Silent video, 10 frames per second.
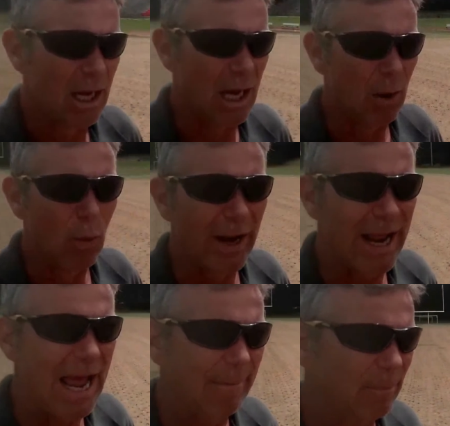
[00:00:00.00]
Uh, what
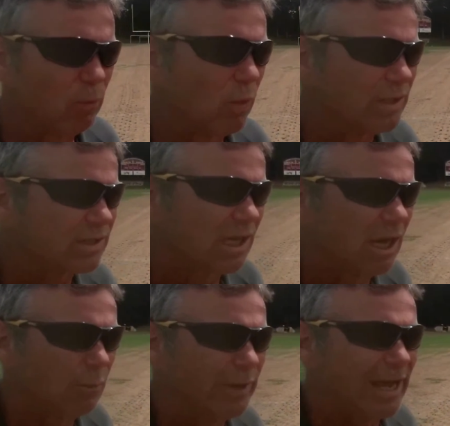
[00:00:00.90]
happened was
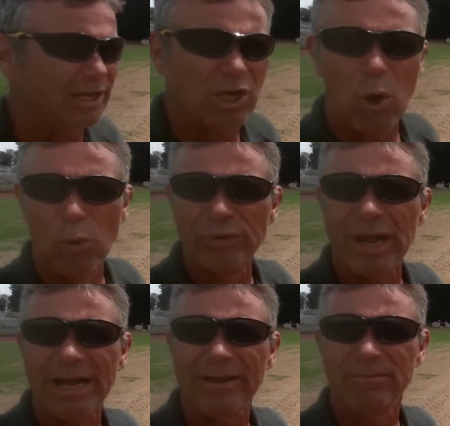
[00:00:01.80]
uh, we had a cold
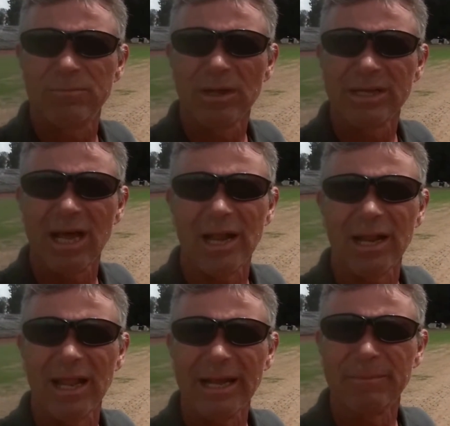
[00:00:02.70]
night. They're
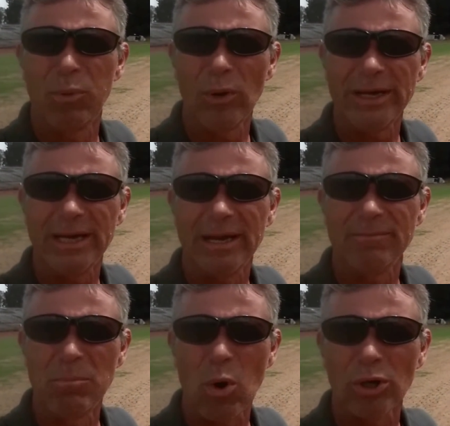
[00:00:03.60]
kind of like pointing
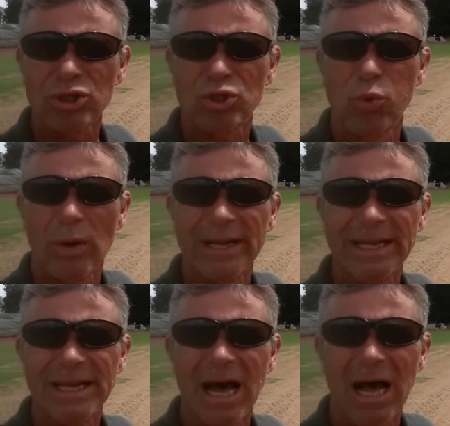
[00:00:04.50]
at March
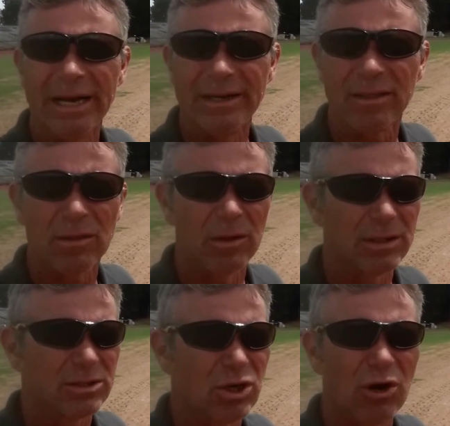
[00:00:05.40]
29th.
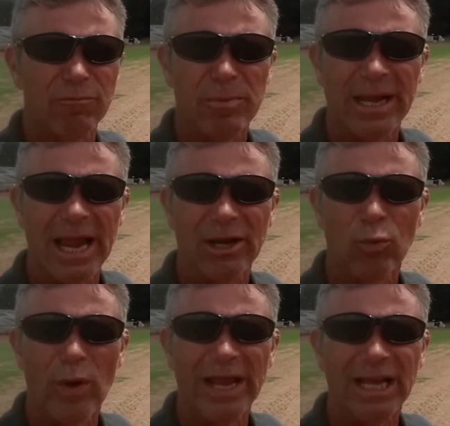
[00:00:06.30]
The turf began
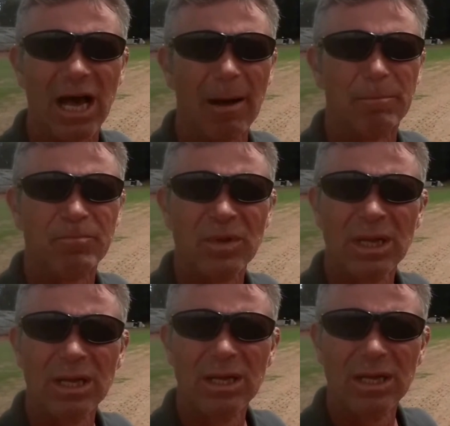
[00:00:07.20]
to wake up
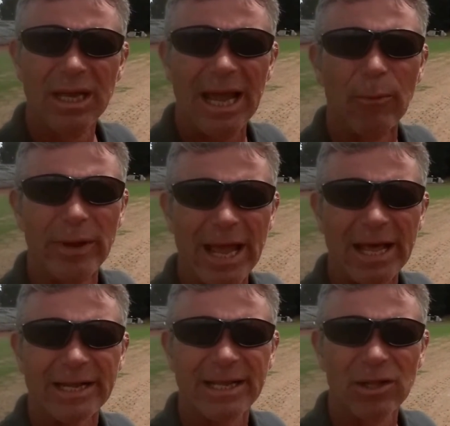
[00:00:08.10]
and we
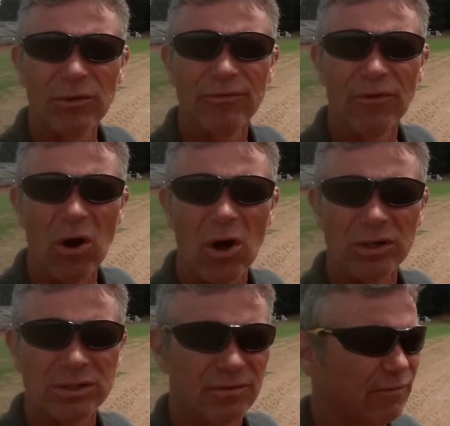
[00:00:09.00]
had a killer frost